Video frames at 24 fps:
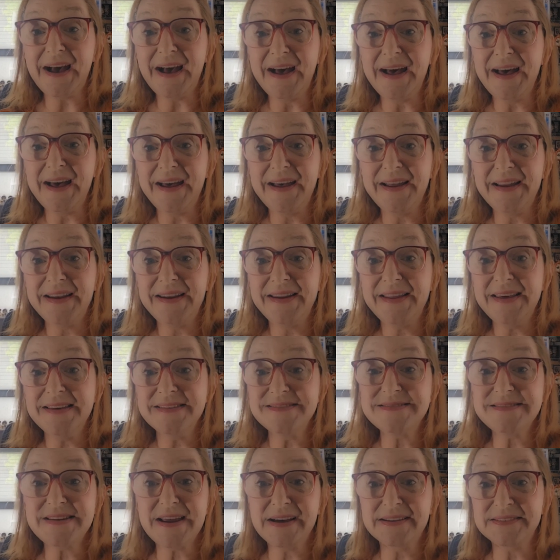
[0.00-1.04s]
on
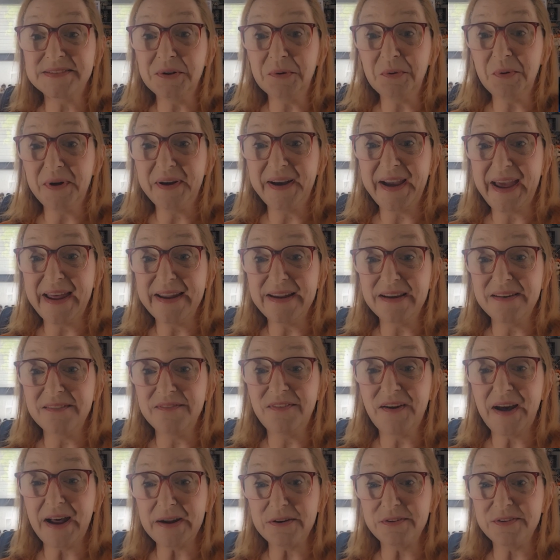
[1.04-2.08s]
his techno-organic
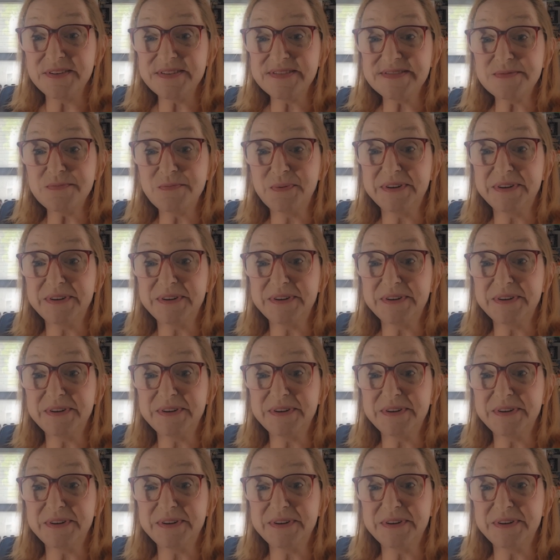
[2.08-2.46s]
virus,